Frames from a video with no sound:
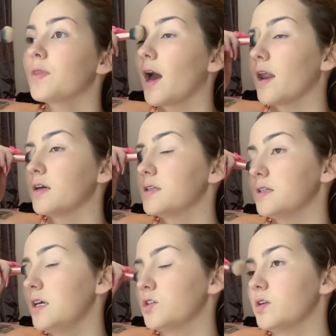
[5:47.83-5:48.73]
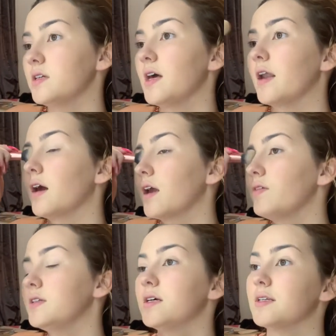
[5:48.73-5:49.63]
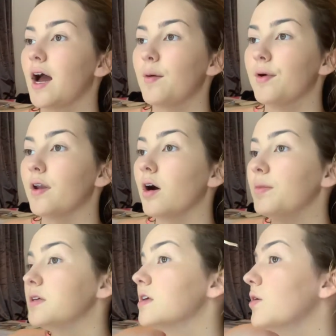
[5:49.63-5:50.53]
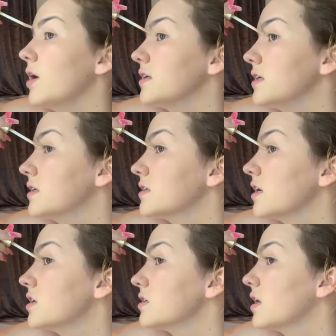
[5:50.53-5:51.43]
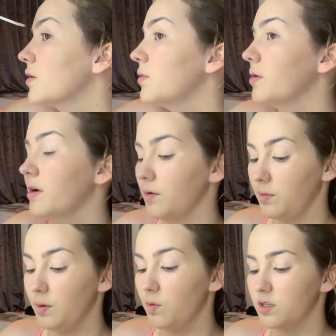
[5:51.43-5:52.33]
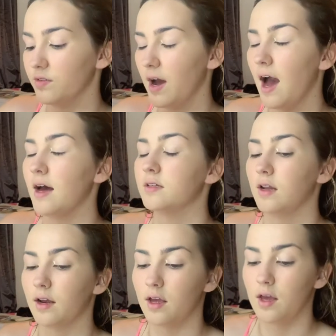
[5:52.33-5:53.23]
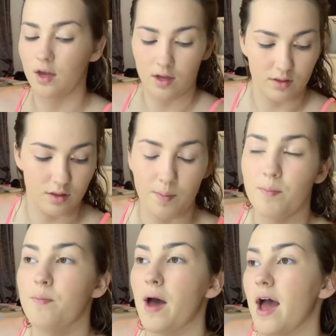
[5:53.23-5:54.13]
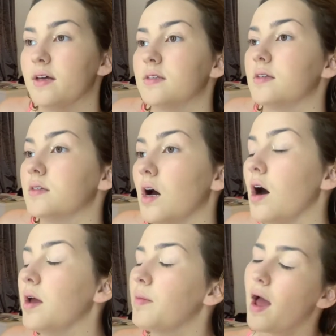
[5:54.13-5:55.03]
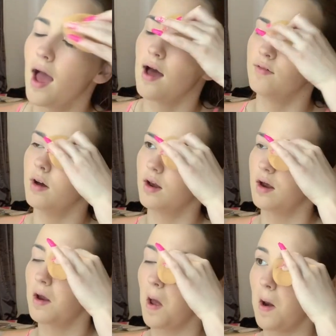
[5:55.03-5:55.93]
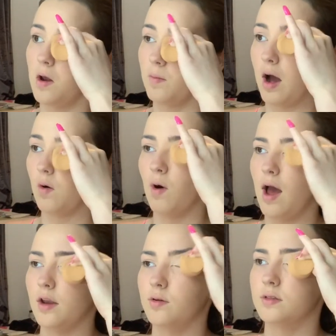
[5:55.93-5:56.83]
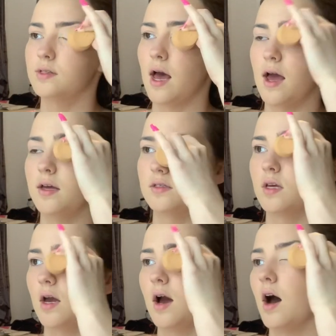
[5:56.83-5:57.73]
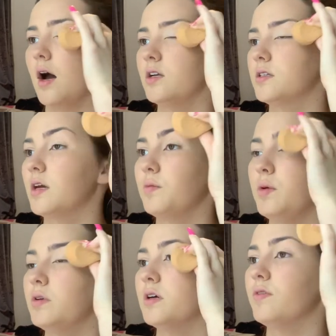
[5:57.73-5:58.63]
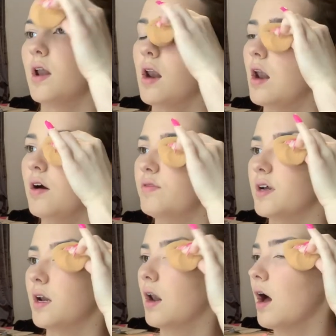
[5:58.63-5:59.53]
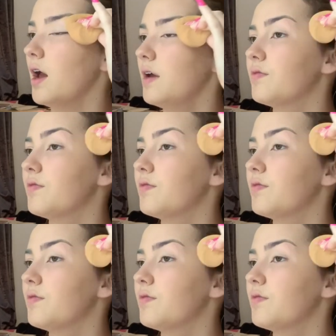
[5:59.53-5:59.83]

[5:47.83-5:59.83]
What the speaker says: And I literally said, like, if it doesn't happen, I'll be so gutted, because I just think we would have had like the best time ever. Like no matter what anyone says, I just think we would have loved life.